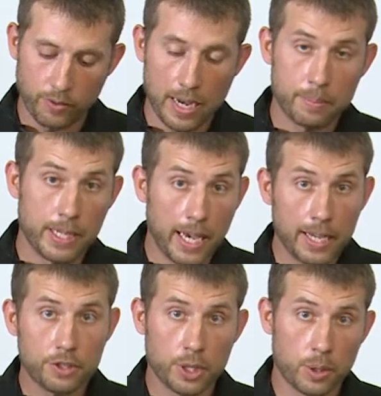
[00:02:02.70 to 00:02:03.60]
grab the
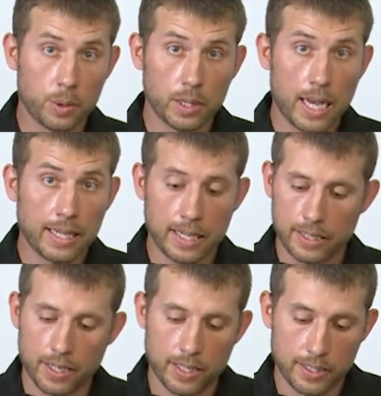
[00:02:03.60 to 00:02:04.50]
H.O locking
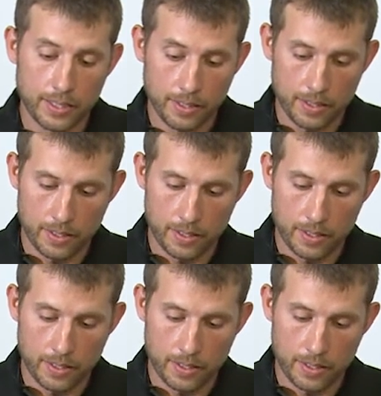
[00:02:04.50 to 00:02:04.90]
collar